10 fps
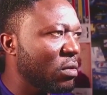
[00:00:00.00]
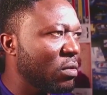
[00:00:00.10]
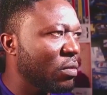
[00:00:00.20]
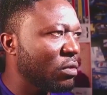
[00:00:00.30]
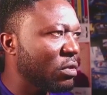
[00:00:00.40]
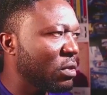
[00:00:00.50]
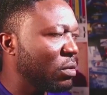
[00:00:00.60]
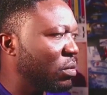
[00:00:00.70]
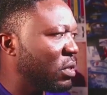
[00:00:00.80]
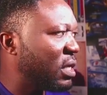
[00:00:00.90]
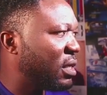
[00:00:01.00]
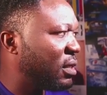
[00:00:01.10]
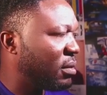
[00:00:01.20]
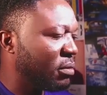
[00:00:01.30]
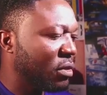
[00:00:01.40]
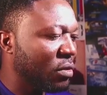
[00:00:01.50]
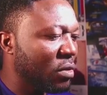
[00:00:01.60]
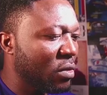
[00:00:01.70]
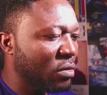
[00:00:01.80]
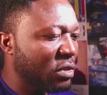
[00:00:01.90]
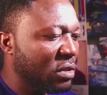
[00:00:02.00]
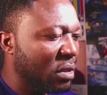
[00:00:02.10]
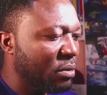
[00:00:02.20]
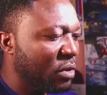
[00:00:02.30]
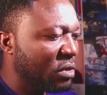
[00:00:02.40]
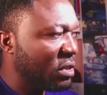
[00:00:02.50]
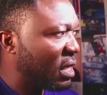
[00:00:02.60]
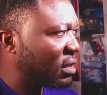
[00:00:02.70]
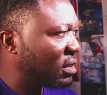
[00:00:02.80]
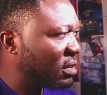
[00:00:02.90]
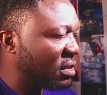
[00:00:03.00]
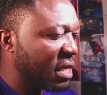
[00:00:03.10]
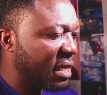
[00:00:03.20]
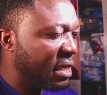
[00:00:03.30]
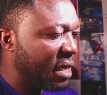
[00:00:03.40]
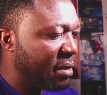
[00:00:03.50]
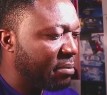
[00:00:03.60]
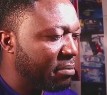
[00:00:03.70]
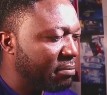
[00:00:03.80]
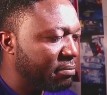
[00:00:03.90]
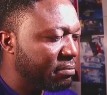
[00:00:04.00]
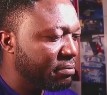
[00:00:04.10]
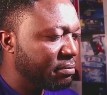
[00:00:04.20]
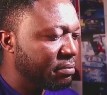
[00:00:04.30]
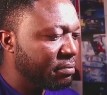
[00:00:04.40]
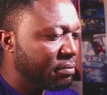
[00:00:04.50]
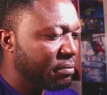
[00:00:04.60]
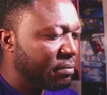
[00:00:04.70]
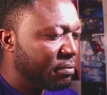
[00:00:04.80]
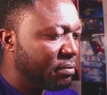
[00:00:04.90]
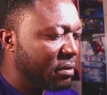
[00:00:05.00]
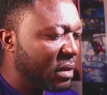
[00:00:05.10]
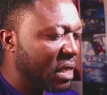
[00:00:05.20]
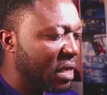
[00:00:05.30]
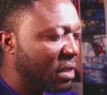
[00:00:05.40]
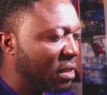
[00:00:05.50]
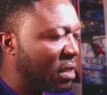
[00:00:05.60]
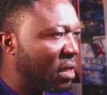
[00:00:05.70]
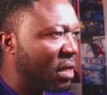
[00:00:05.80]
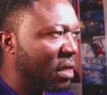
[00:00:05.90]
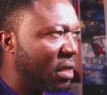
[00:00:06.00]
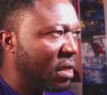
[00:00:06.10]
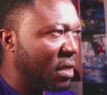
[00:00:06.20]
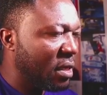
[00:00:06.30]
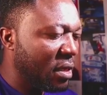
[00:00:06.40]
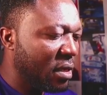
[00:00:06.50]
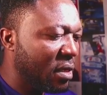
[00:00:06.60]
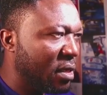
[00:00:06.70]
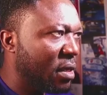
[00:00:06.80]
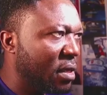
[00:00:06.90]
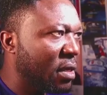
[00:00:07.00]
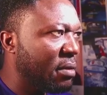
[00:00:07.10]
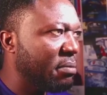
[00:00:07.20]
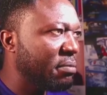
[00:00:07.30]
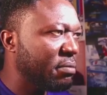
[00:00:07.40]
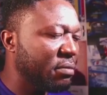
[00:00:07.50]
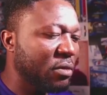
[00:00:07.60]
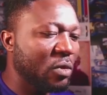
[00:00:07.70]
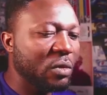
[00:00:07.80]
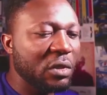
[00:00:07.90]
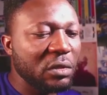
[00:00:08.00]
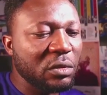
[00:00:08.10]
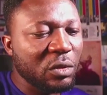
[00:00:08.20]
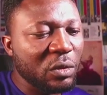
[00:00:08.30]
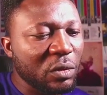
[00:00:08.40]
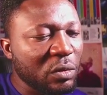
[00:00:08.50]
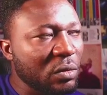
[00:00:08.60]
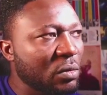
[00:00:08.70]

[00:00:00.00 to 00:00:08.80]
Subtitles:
1 2, and I'm going to call this, I'm going to tag this 9 a.m. 9 a.m. 1 2,